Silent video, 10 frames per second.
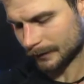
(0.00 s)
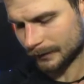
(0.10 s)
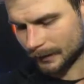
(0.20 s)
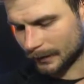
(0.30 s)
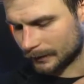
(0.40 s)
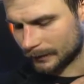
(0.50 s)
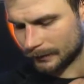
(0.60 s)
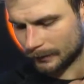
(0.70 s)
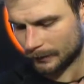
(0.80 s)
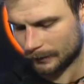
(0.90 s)
us tonight,
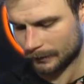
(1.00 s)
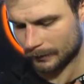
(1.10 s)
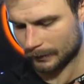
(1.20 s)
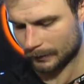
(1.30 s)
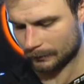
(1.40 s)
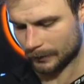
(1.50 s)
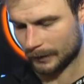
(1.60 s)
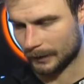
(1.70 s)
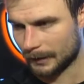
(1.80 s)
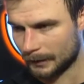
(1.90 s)
and we're
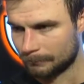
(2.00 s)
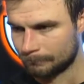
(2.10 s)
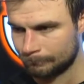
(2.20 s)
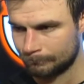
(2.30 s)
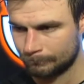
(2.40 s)
going to need him.